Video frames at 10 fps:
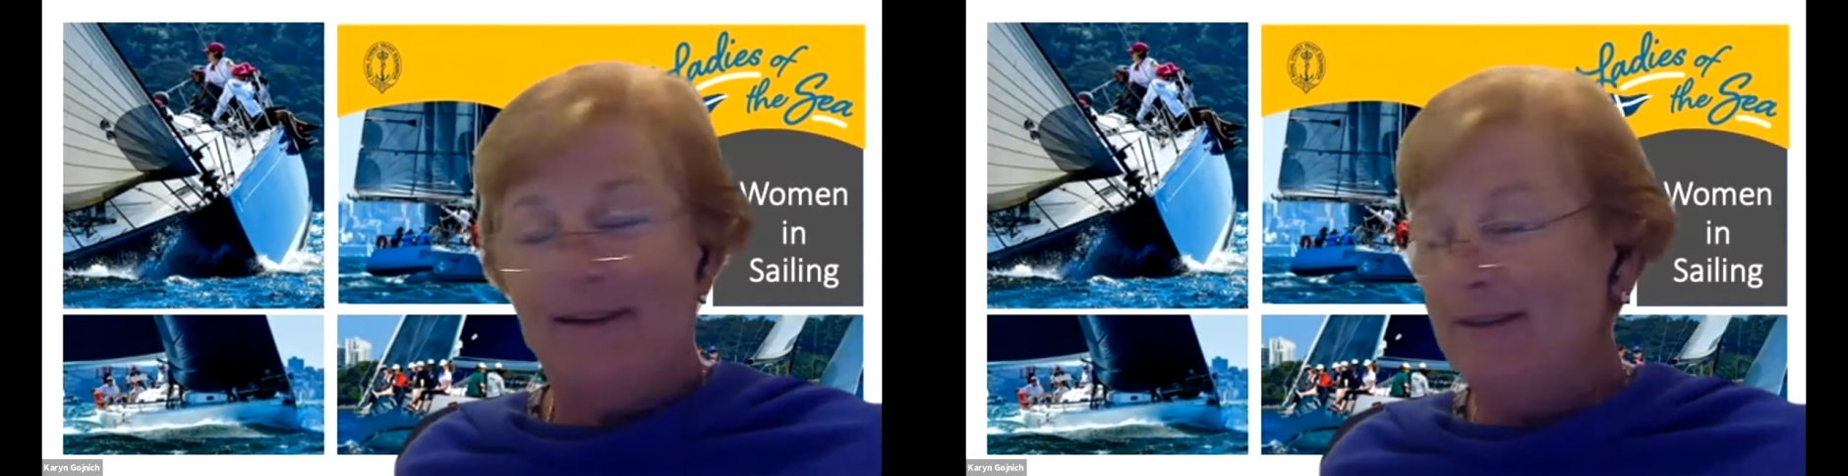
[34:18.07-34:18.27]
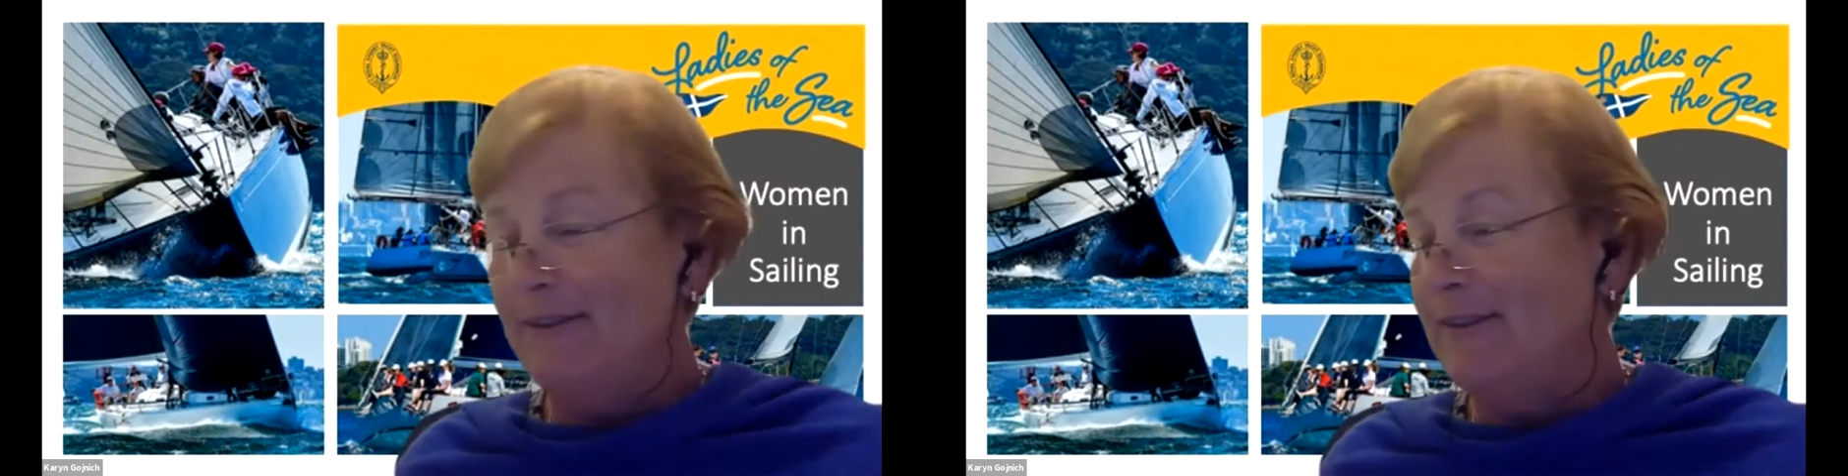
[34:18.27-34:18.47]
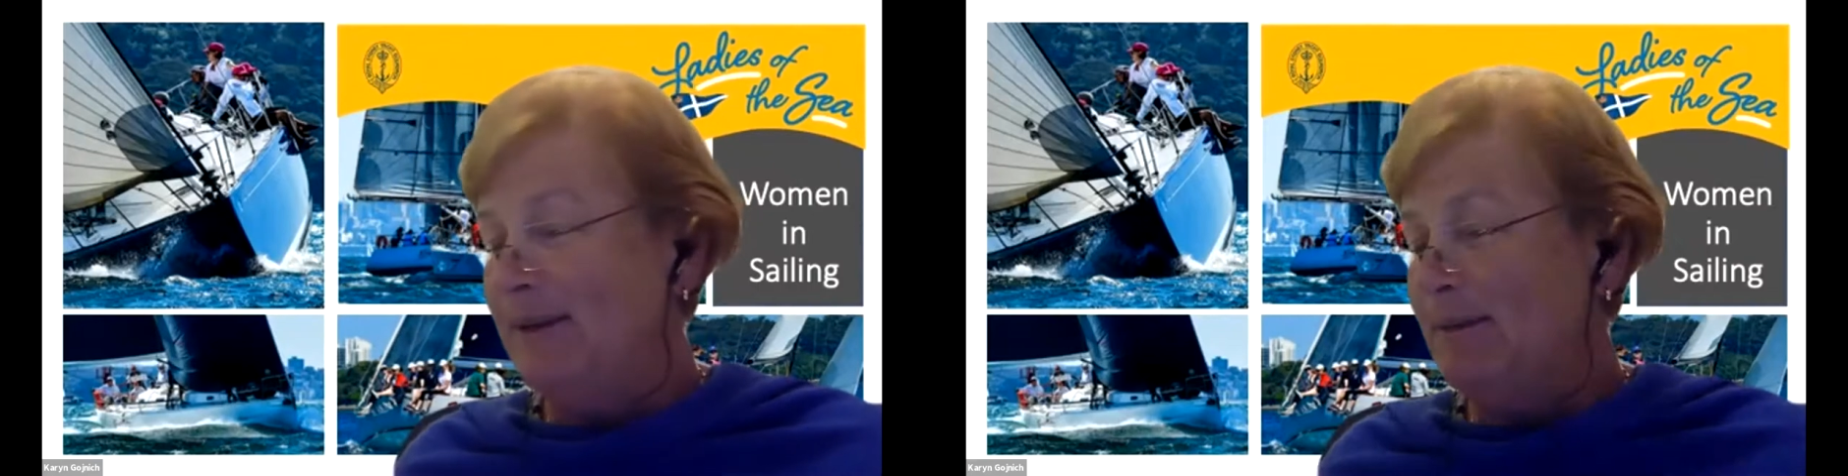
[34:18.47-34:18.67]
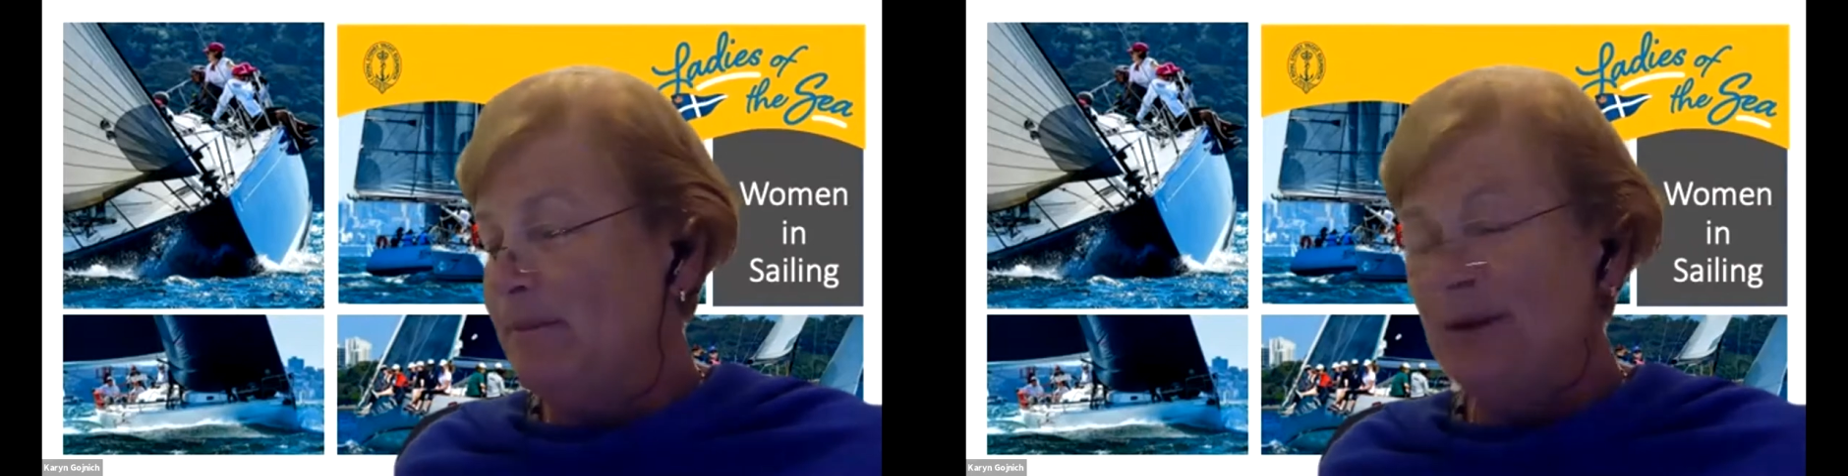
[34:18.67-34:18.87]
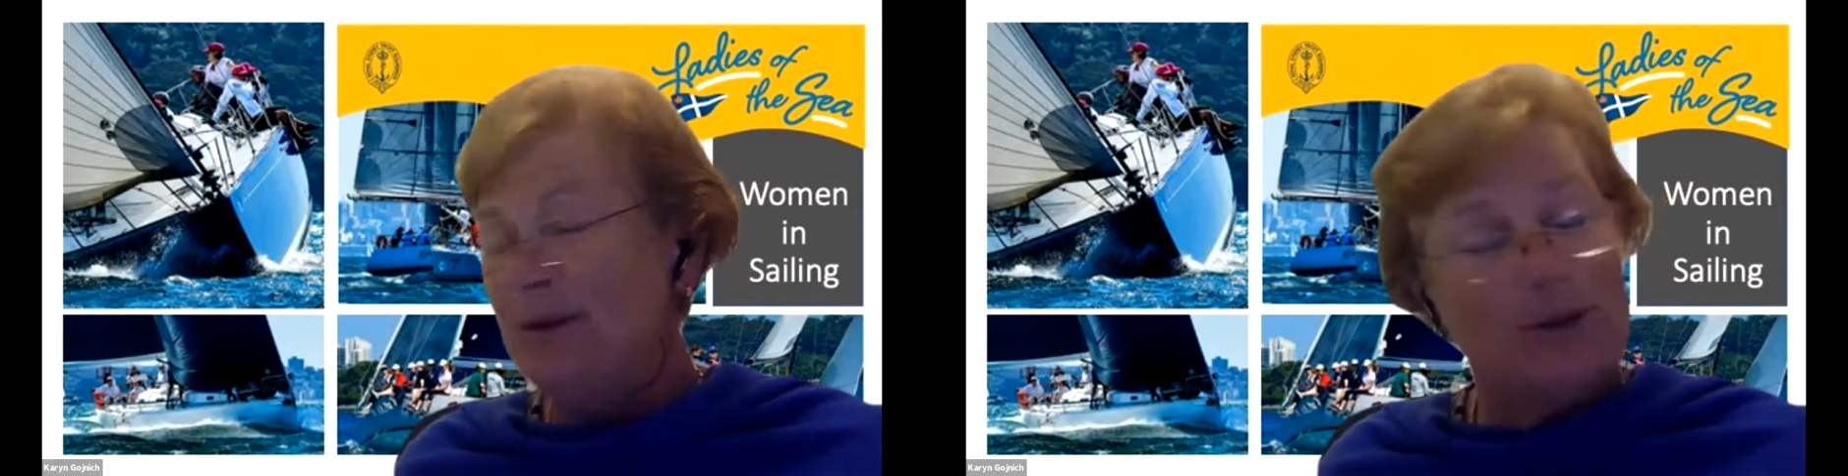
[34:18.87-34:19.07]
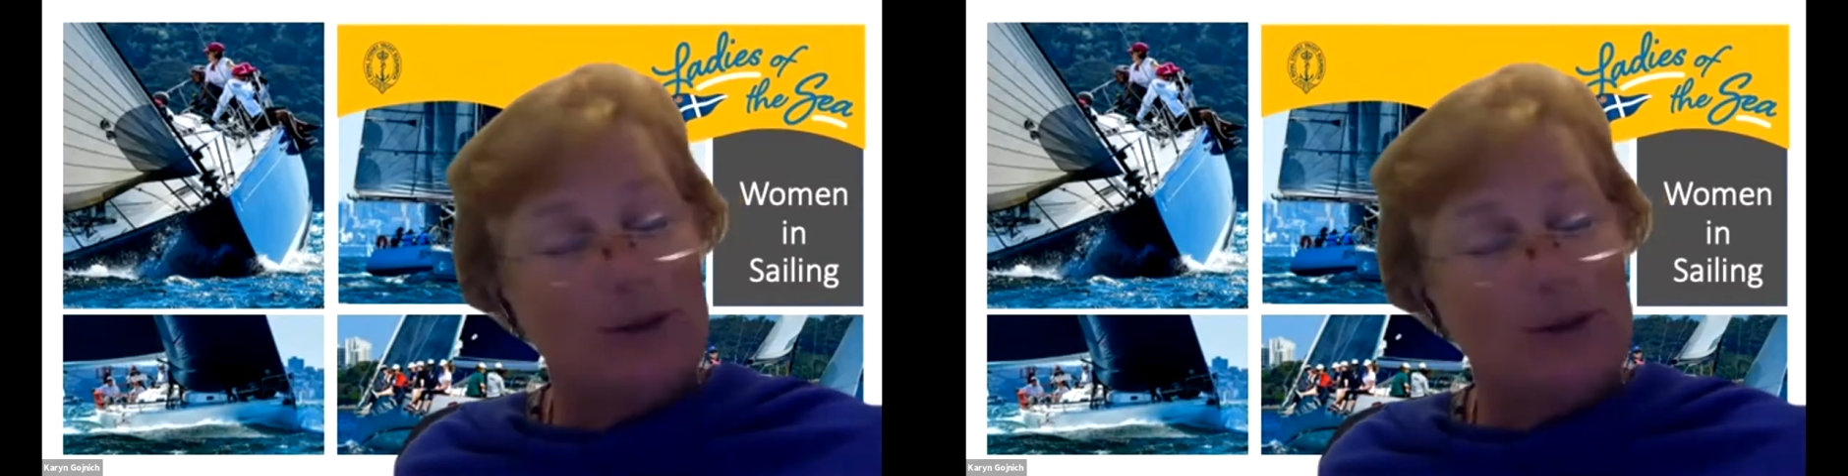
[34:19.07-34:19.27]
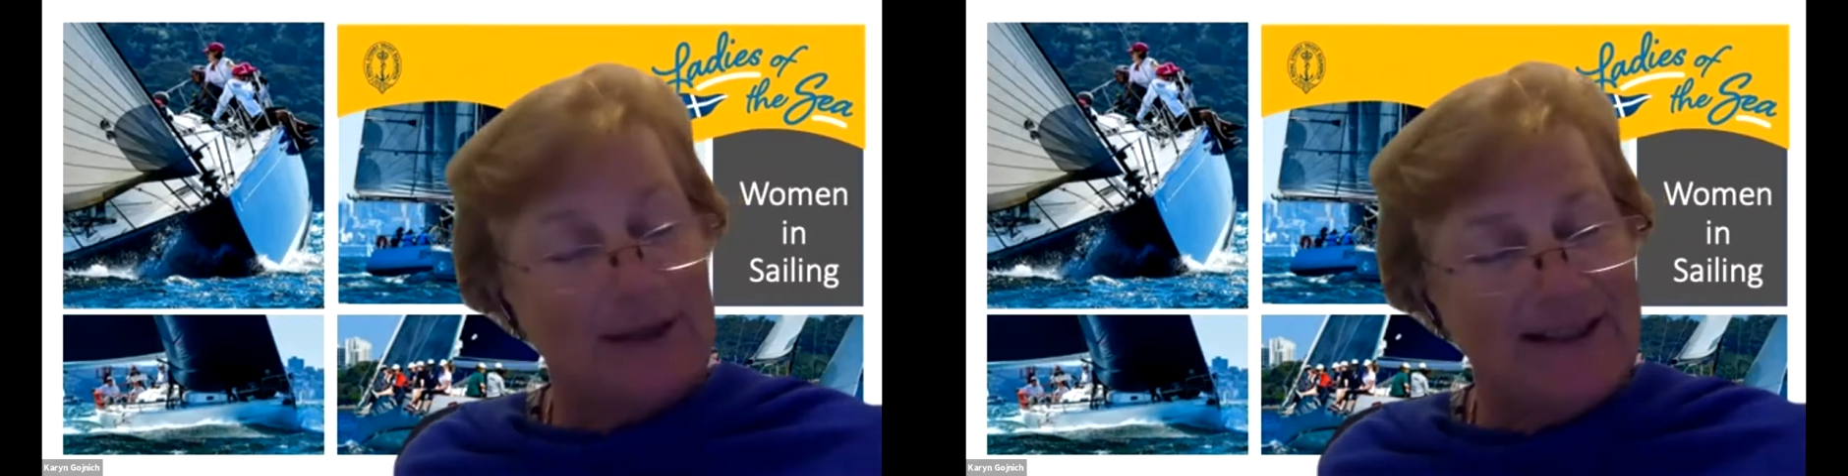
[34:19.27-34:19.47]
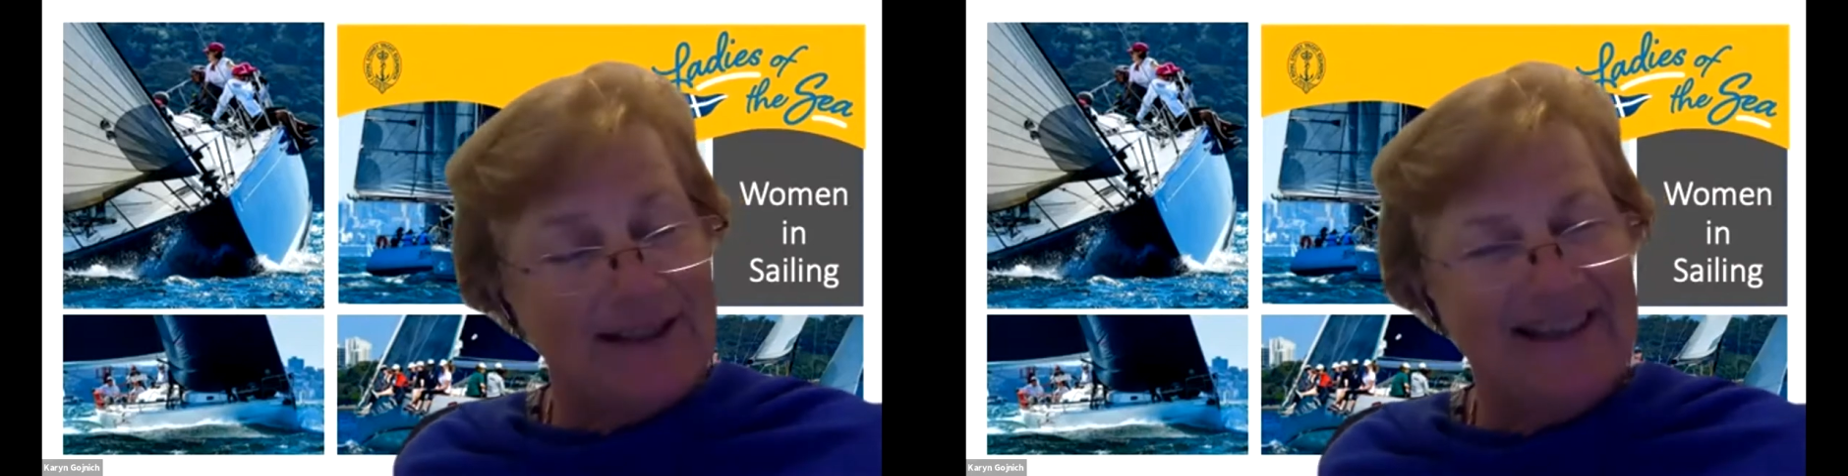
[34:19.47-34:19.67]
I've enjoyed
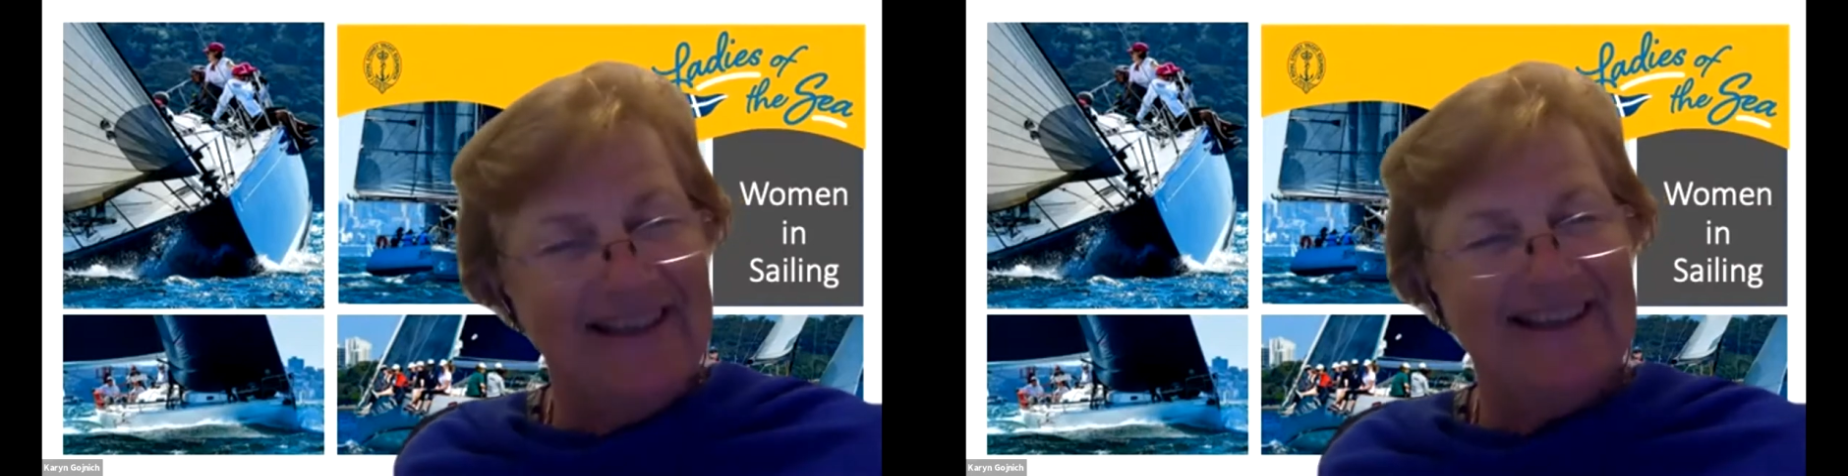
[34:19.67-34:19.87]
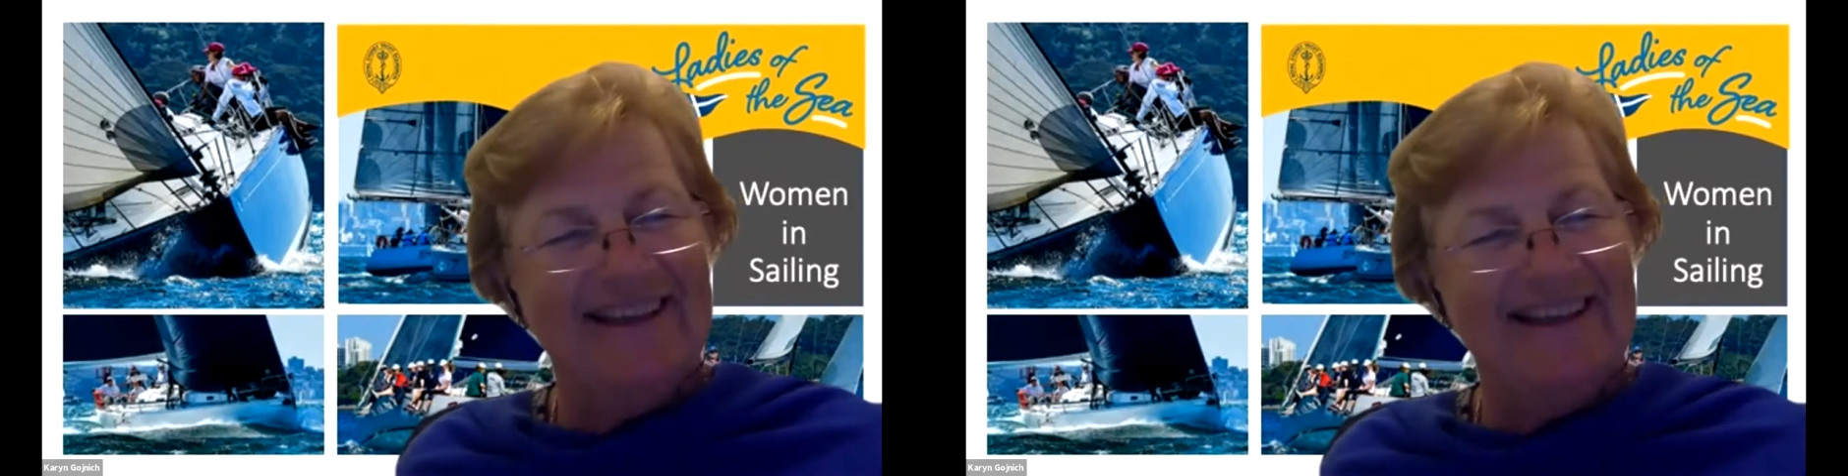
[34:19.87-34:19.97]
listening,